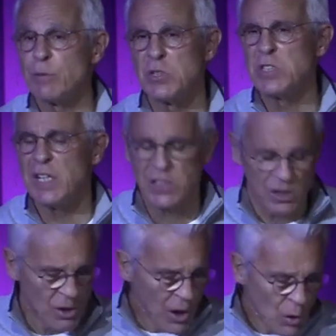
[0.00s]
6
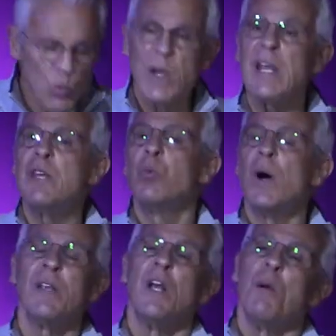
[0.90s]
and read
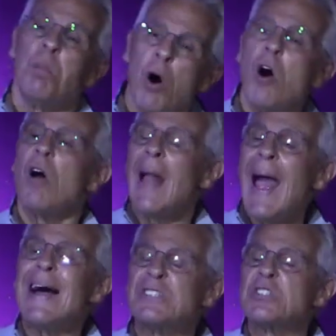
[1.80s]
what Paul
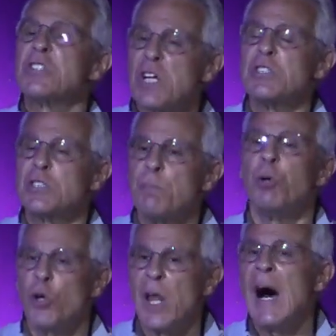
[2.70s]
asks us to
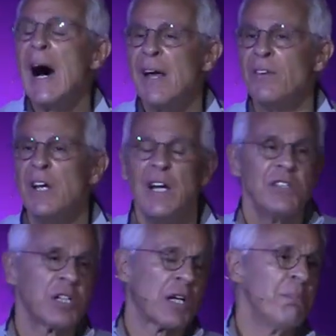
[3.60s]
put on
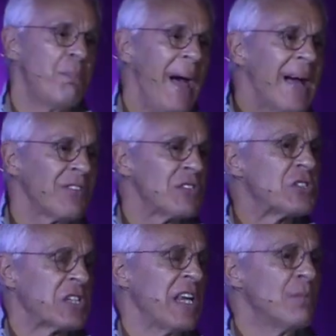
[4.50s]
to combat the
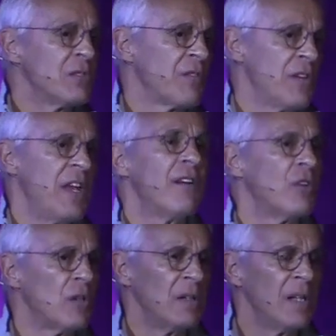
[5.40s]
schemes of the
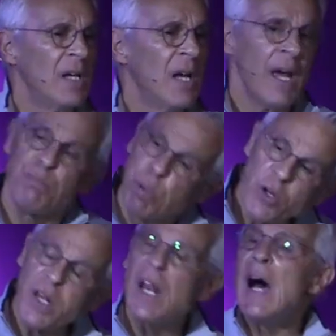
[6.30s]
devil. And put
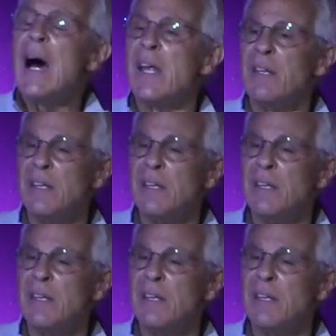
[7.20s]
it on.